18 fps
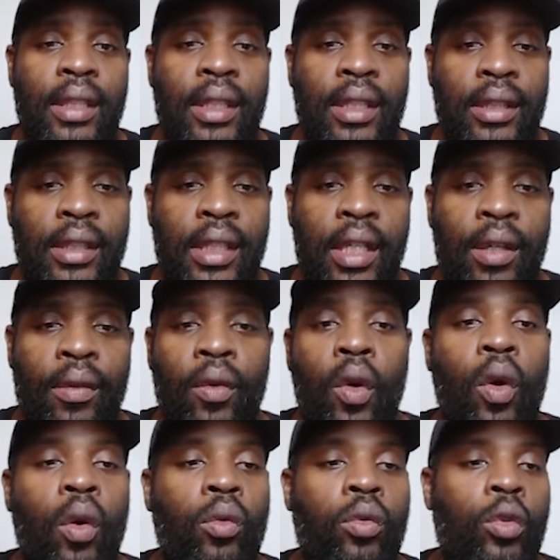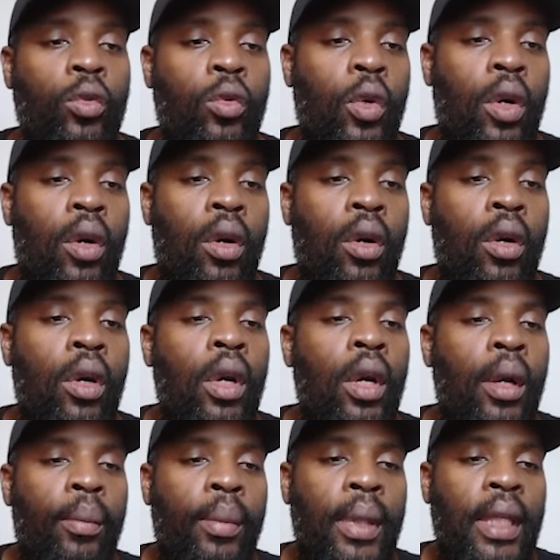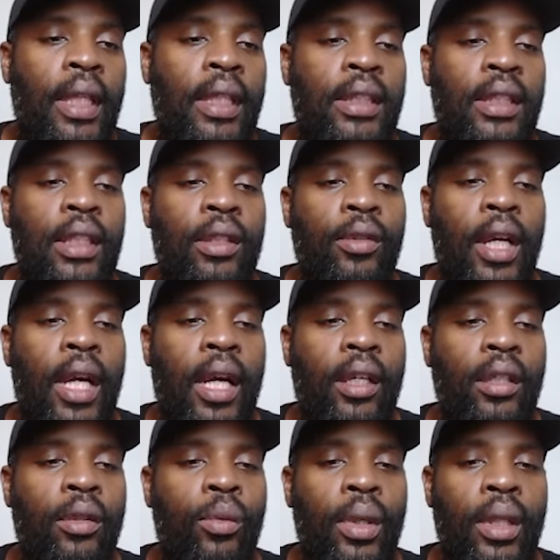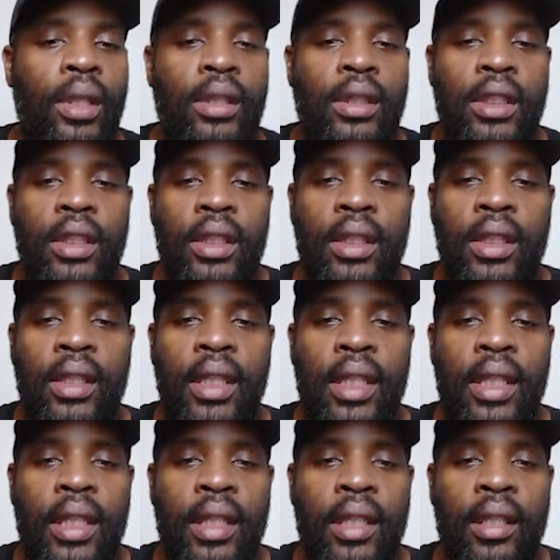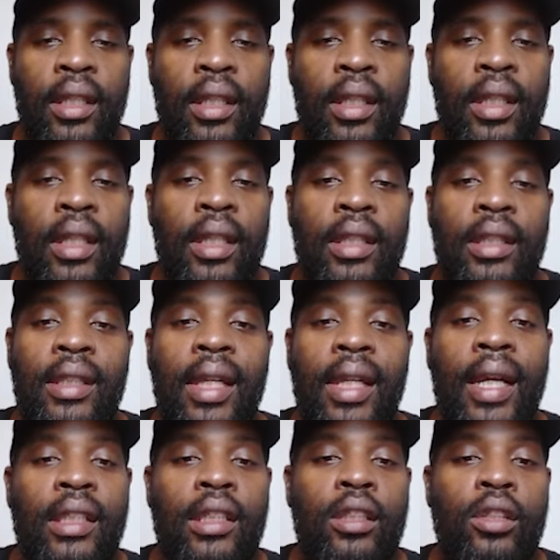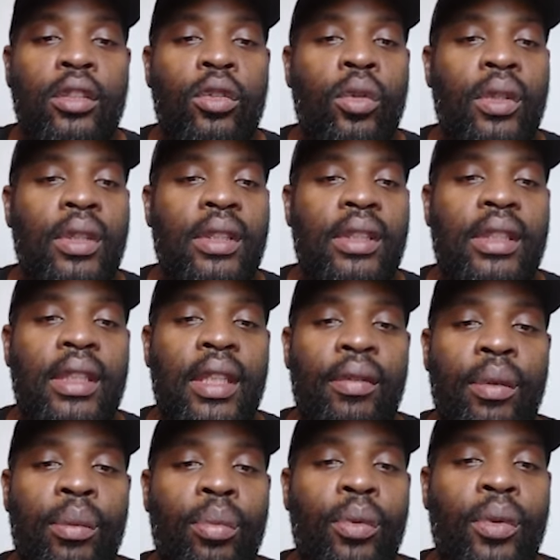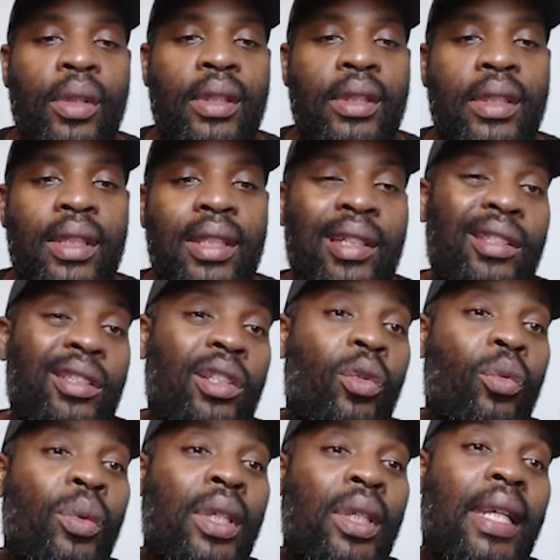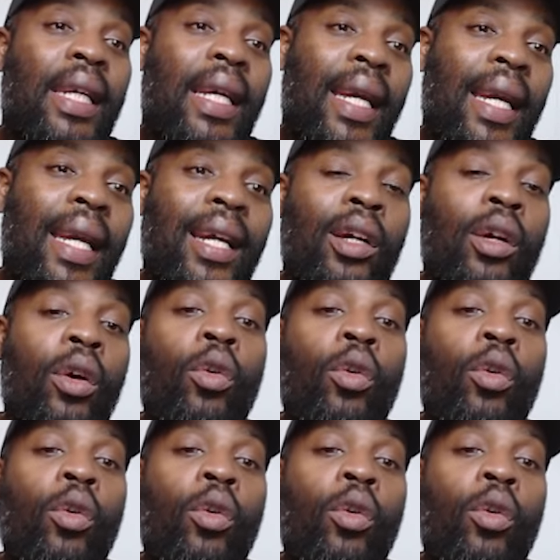instead of overall. But let's see how well she did. She actually scored 7 points here. So we can go